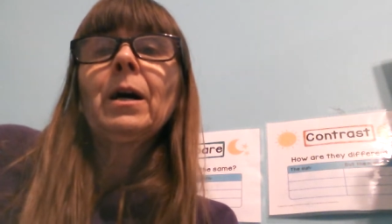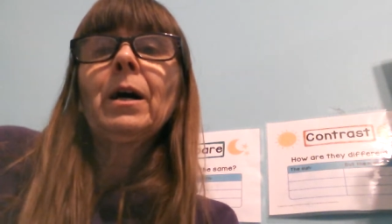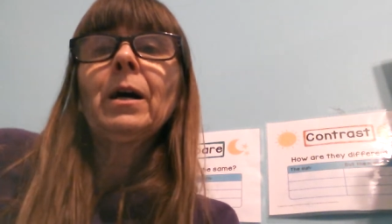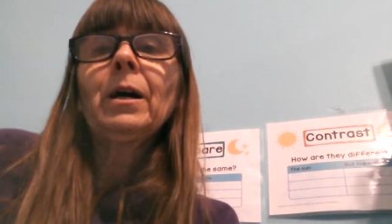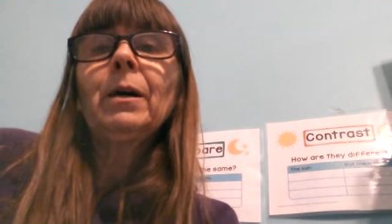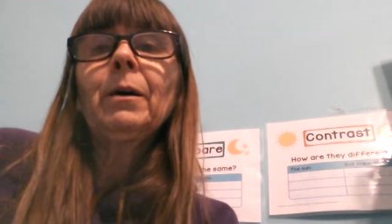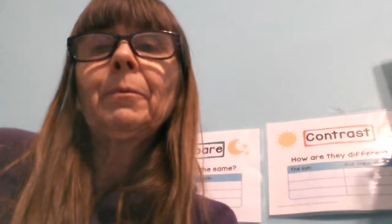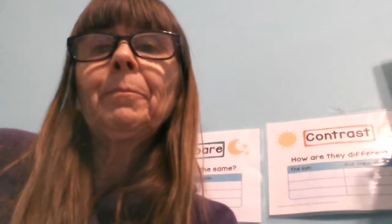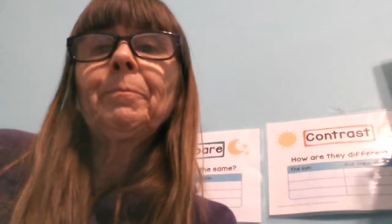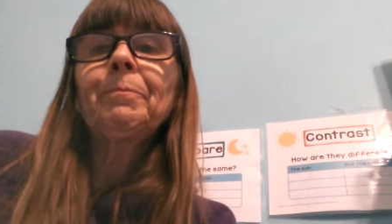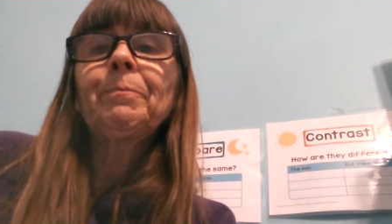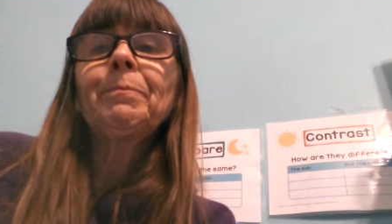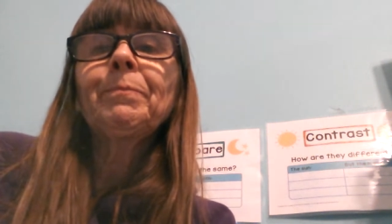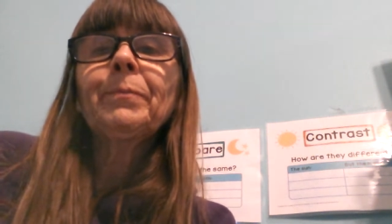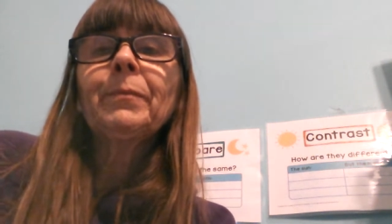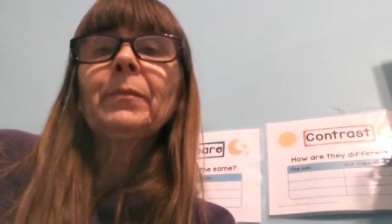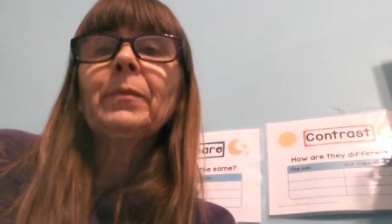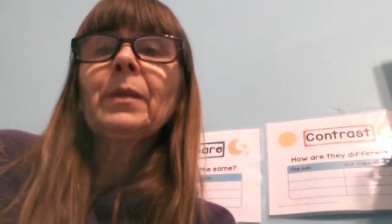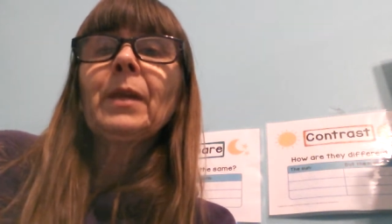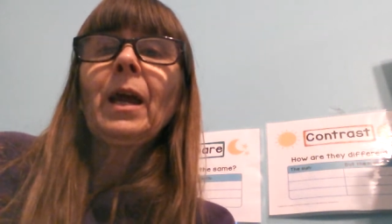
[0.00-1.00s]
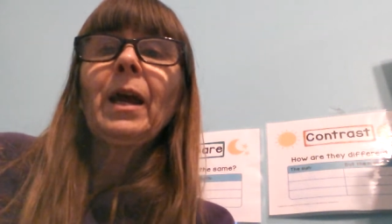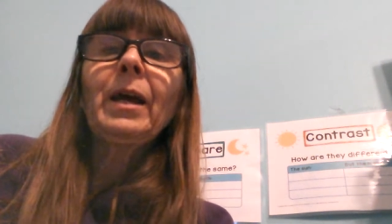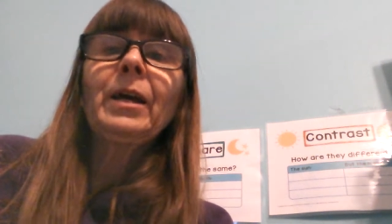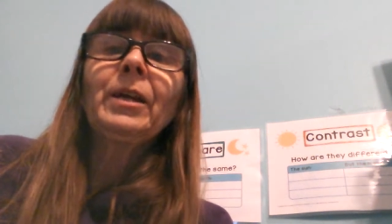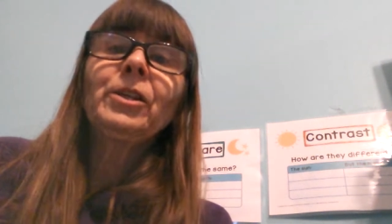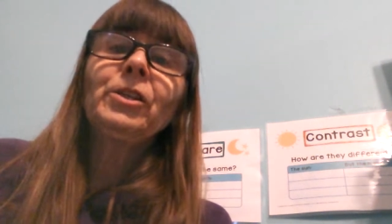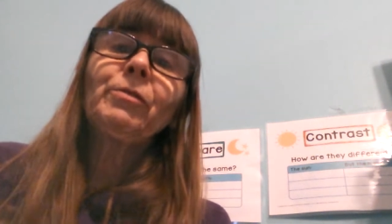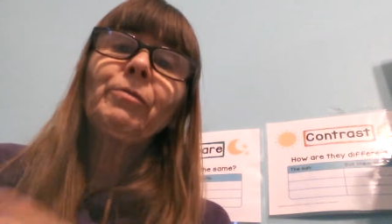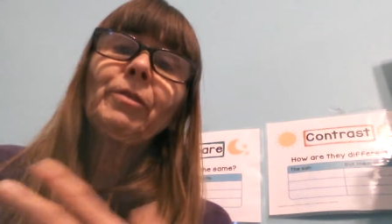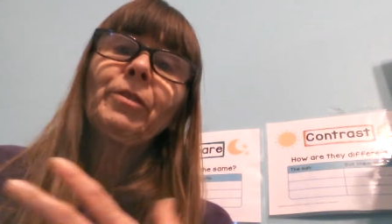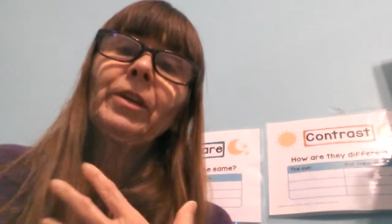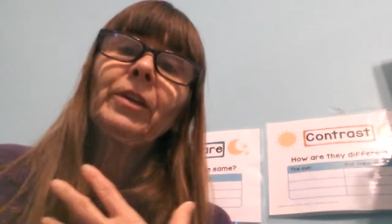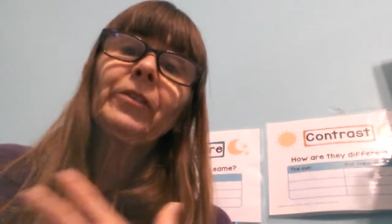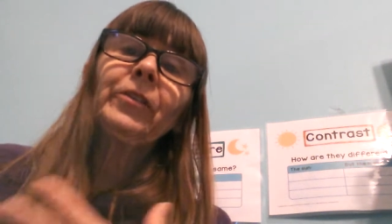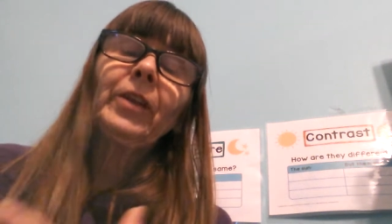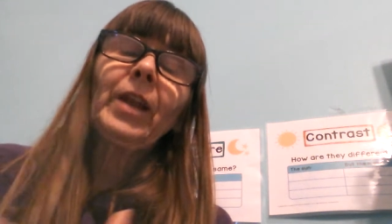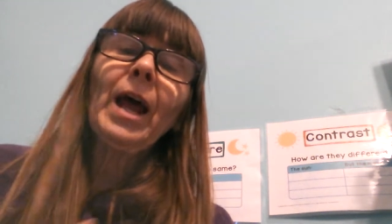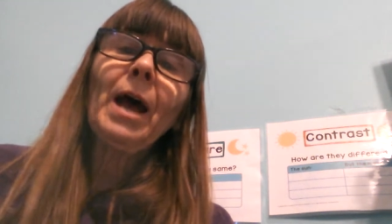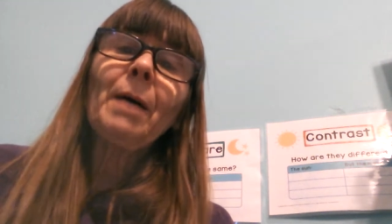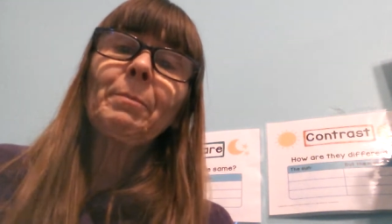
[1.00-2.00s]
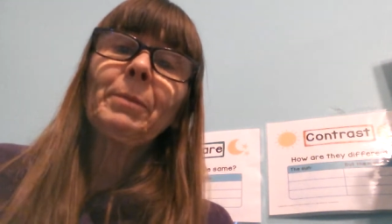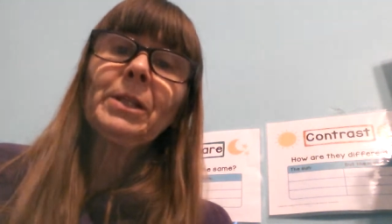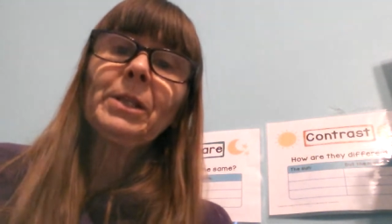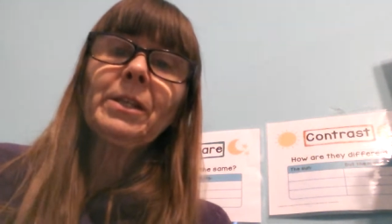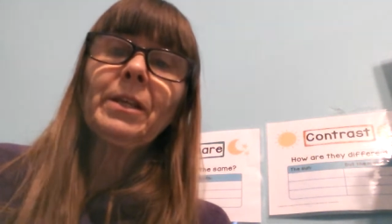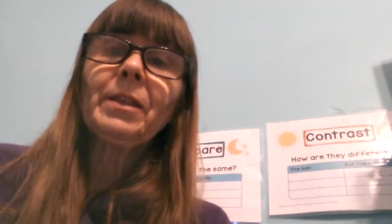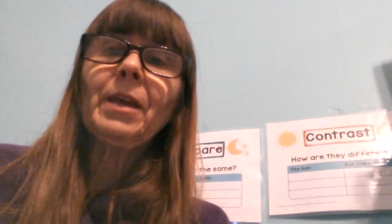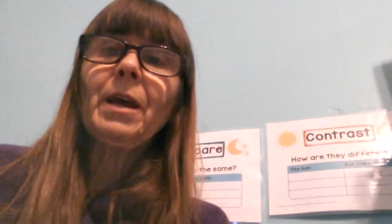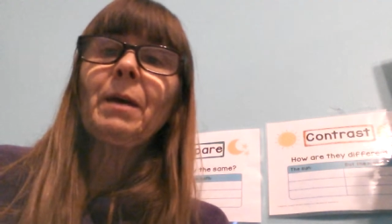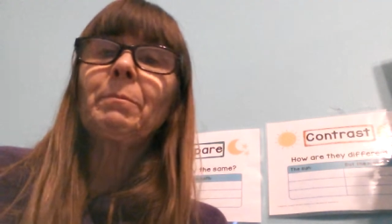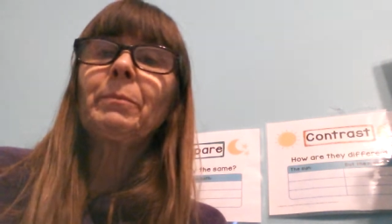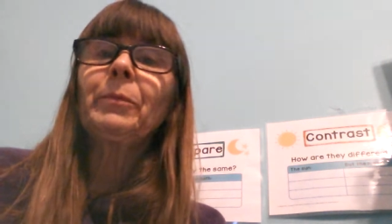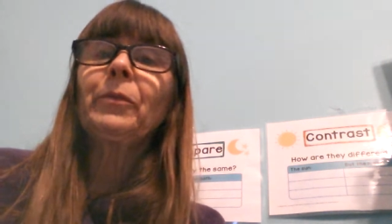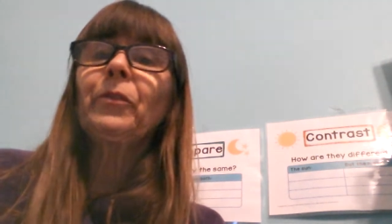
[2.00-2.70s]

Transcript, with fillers: um, and different things that happened to them.